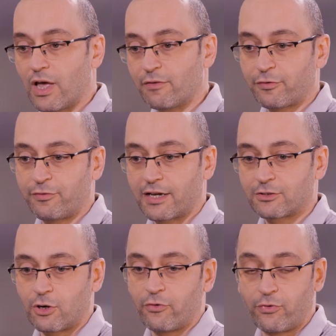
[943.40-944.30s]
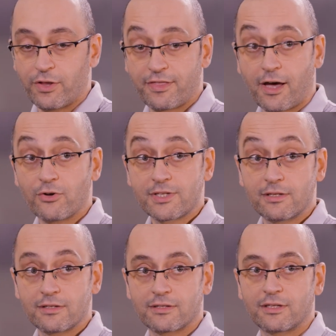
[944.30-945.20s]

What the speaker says: we have a factor of 1,000